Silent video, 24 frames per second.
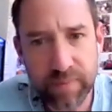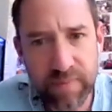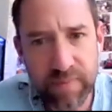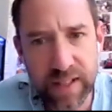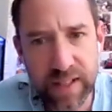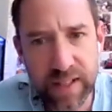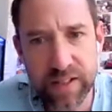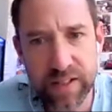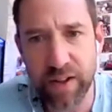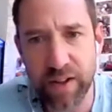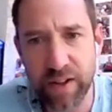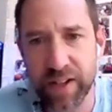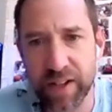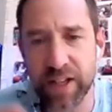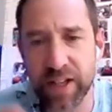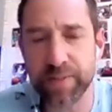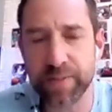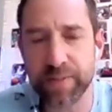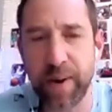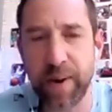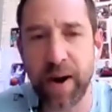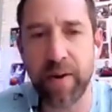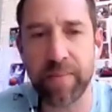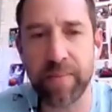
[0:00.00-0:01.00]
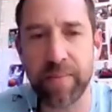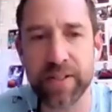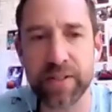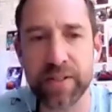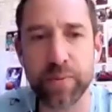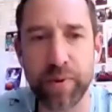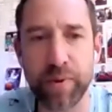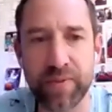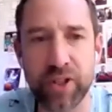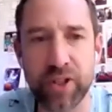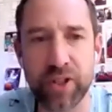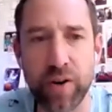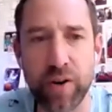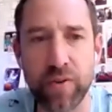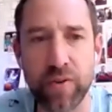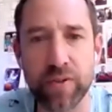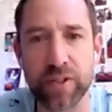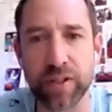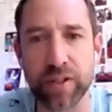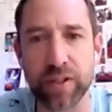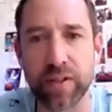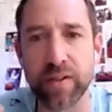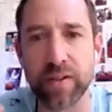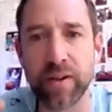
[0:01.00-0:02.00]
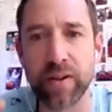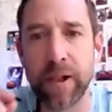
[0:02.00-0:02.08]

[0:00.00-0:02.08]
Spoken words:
So the experiments that we've chosen,